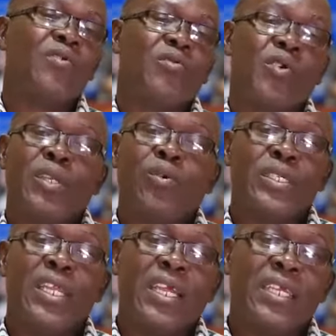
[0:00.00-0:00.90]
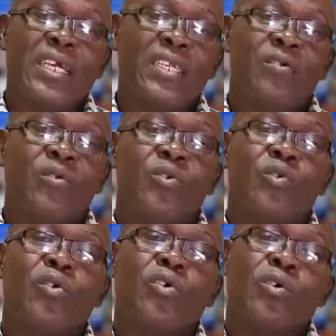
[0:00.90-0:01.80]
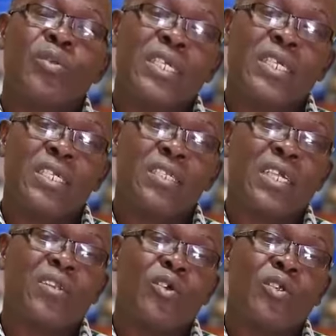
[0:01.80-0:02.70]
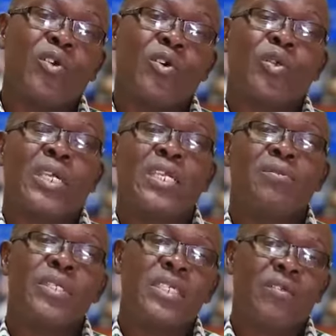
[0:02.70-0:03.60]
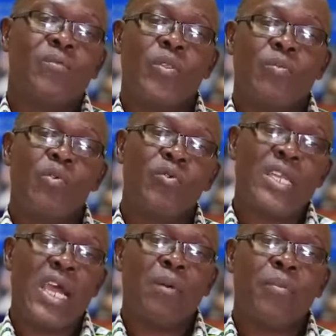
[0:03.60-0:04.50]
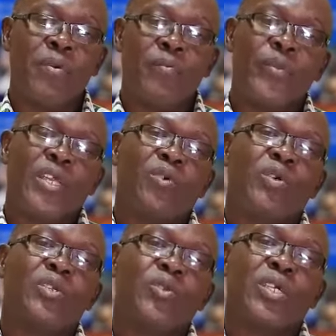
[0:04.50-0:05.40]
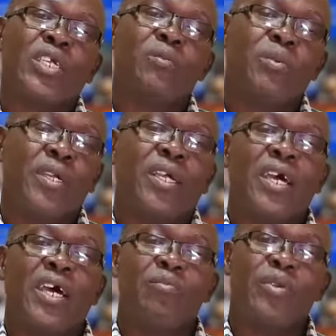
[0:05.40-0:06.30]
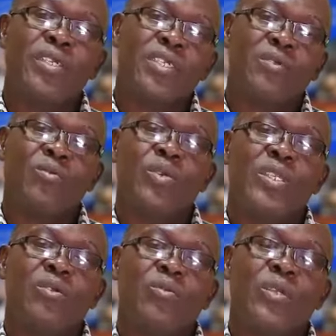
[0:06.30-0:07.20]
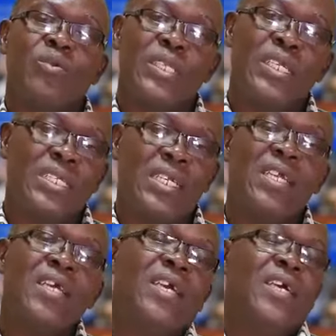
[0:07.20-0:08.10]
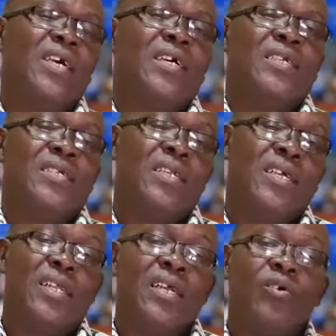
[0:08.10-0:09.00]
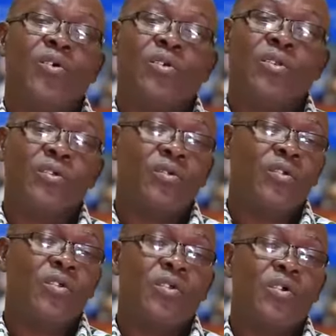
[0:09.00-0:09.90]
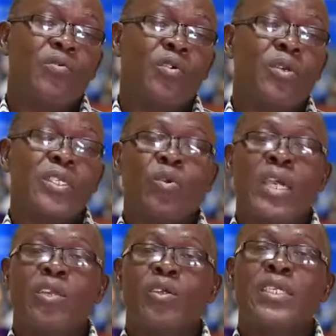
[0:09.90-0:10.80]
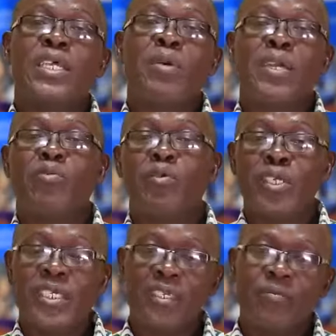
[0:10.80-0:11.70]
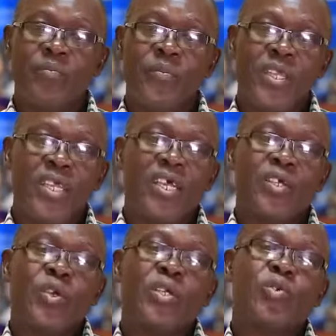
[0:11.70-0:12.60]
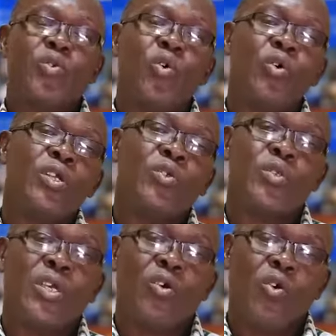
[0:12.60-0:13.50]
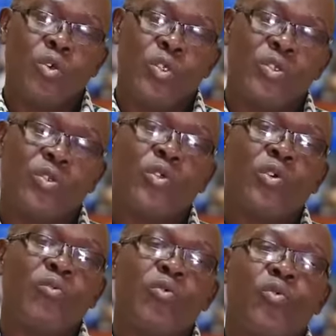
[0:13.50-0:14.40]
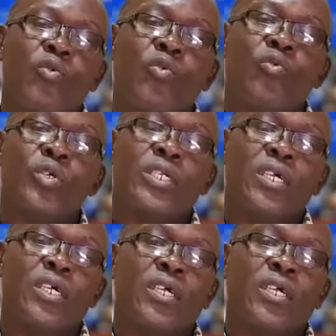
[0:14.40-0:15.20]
Formerly, it wasn't like that. So communication technology also keeps moving up, and we need to keep abreast with it. As I said earlier on, information, we are inundated by information. And so as you go into the course, those of you who would